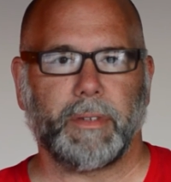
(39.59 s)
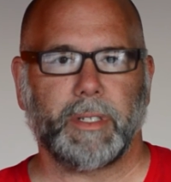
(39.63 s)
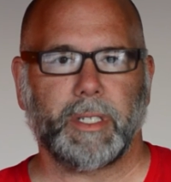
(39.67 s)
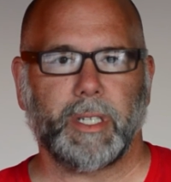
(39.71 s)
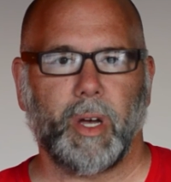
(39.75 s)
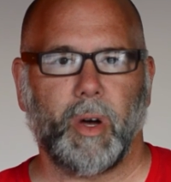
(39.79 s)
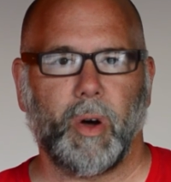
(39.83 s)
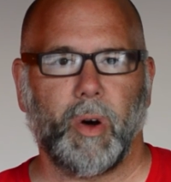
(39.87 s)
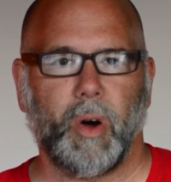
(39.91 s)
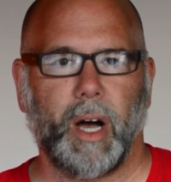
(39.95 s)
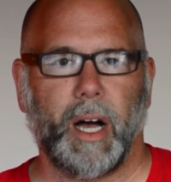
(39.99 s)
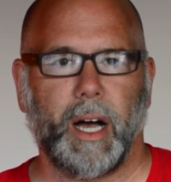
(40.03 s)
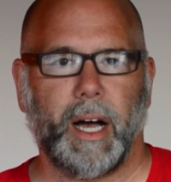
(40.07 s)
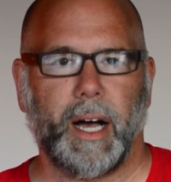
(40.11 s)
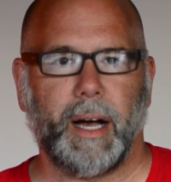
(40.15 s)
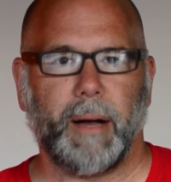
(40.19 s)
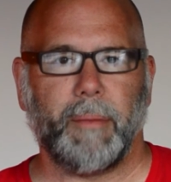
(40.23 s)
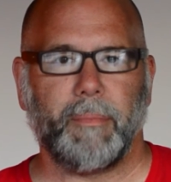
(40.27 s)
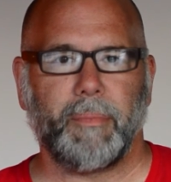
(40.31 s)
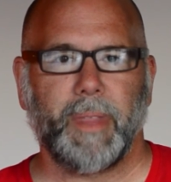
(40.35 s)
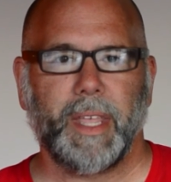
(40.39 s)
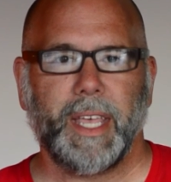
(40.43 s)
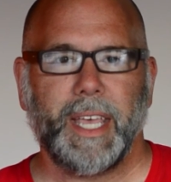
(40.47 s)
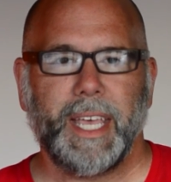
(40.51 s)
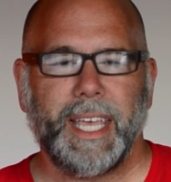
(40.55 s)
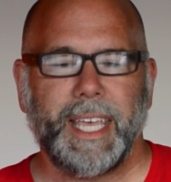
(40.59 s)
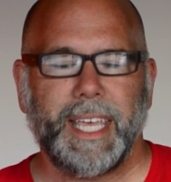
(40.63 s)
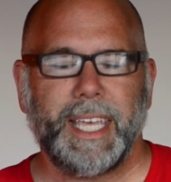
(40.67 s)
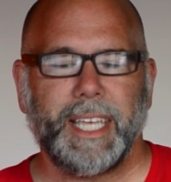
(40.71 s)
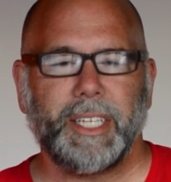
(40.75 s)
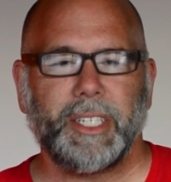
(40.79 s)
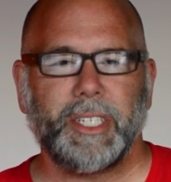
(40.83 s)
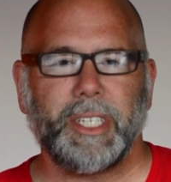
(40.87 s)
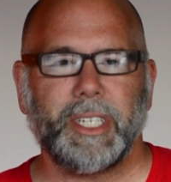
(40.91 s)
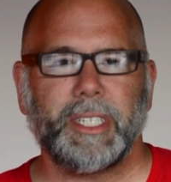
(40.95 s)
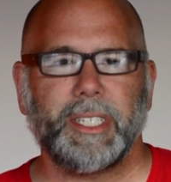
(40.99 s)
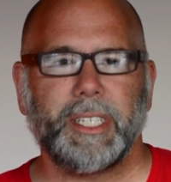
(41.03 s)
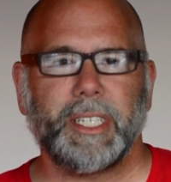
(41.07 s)
So
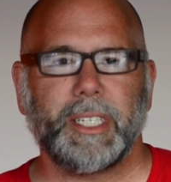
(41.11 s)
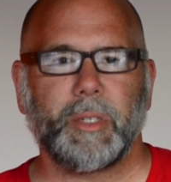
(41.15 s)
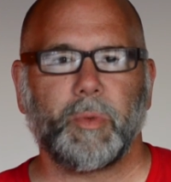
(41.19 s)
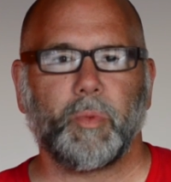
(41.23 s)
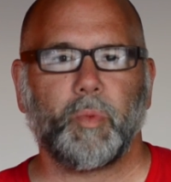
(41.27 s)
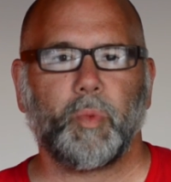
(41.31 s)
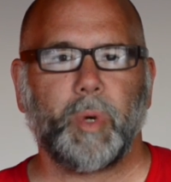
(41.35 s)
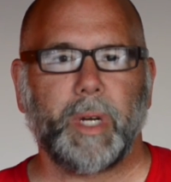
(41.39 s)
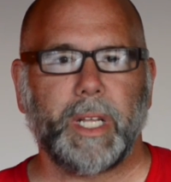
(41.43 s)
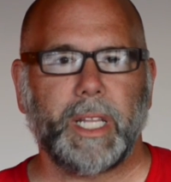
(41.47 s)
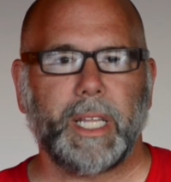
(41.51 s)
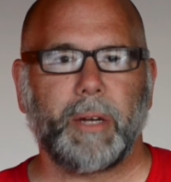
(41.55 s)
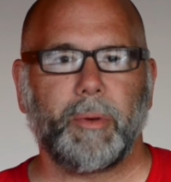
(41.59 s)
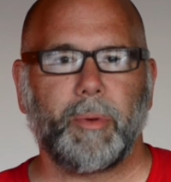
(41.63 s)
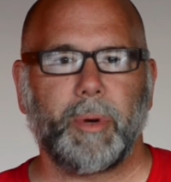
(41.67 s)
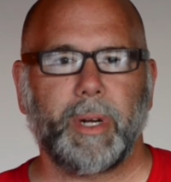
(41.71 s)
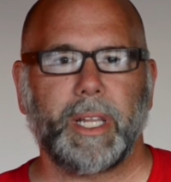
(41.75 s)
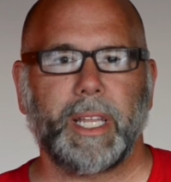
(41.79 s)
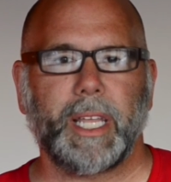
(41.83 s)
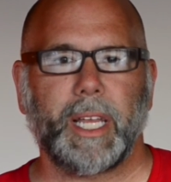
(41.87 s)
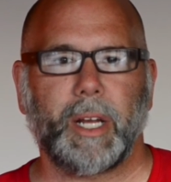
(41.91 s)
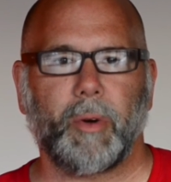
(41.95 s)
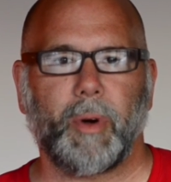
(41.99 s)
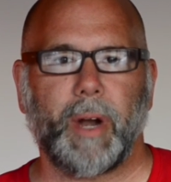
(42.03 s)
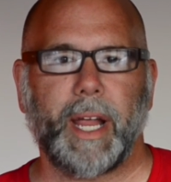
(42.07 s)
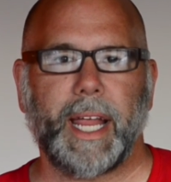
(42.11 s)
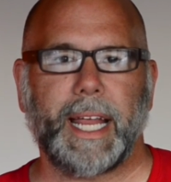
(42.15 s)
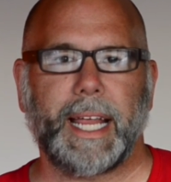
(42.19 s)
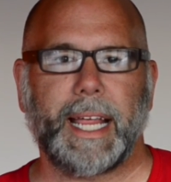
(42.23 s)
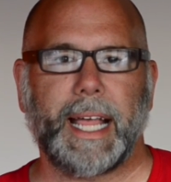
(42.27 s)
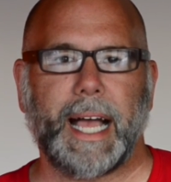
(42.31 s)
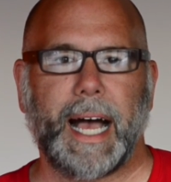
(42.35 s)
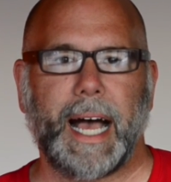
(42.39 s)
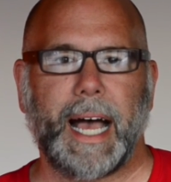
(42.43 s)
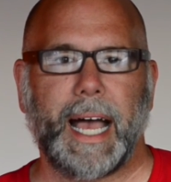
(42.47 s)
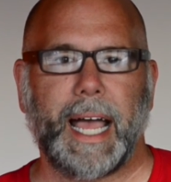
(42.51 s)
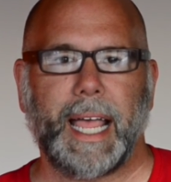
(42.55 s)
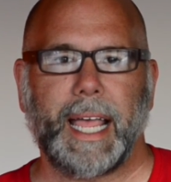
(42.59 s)
he's just this really, really great
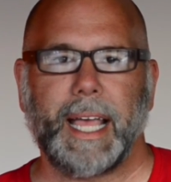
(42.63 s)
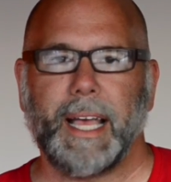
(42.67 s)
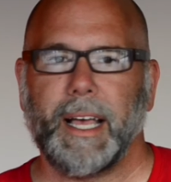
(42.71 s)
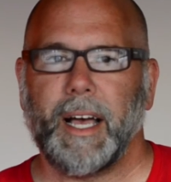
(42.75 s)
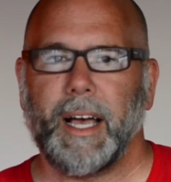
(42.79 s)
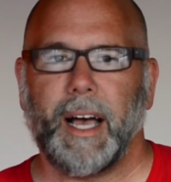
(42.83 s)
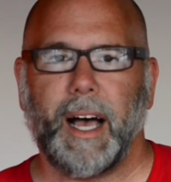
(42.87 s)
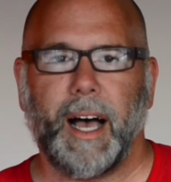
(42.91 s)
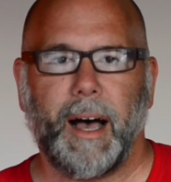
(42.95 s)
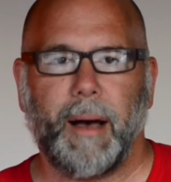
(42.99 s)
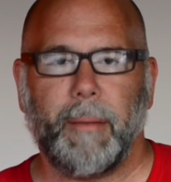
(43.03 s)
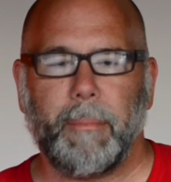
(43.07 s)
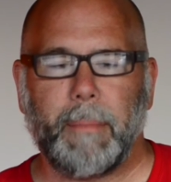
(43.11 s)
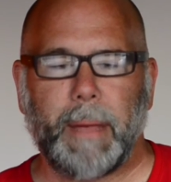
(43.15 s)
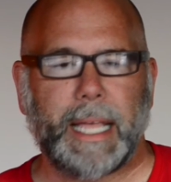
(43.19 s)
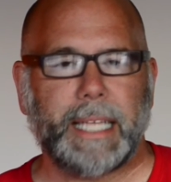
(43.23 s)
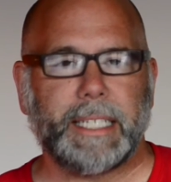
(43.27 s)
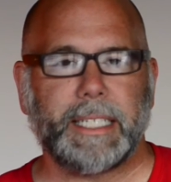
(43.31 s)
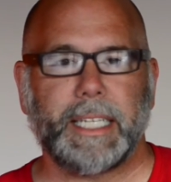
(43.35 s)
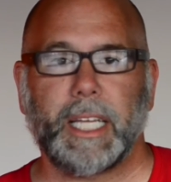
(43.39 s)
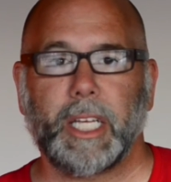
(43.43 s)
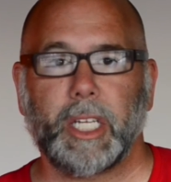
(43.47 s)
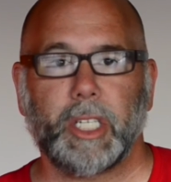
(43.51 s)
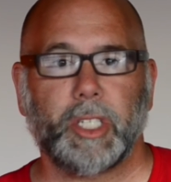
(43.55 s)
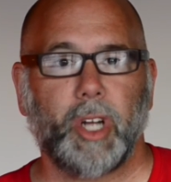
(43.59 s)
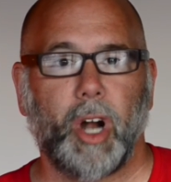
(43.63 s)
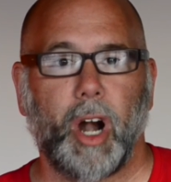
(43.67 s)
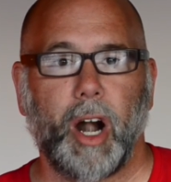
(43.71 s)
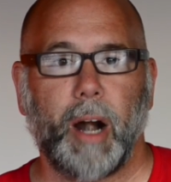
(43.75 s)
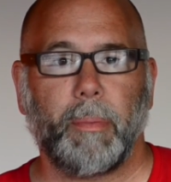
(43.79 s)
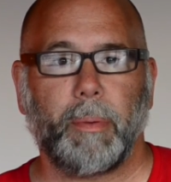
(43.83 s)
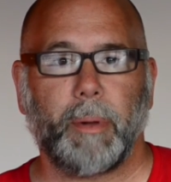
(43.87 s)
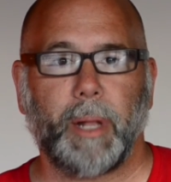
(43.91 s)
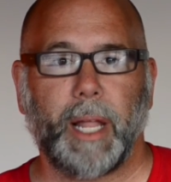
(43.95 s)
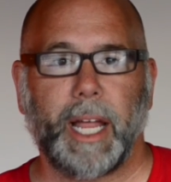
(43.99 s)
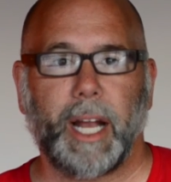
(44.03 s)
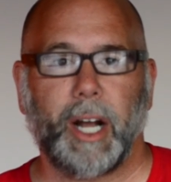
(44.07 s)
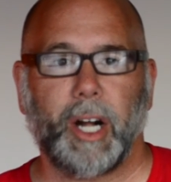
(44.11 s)
guy, amazing guitar
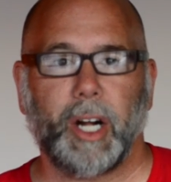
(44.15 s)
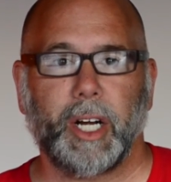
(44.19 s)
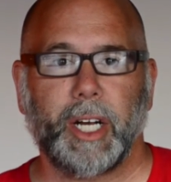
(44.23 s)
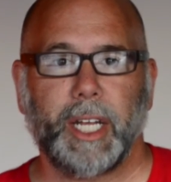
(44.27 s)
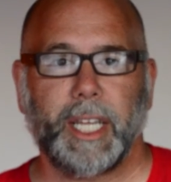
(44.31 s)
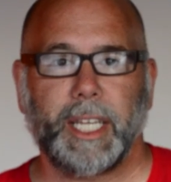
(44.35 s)
player.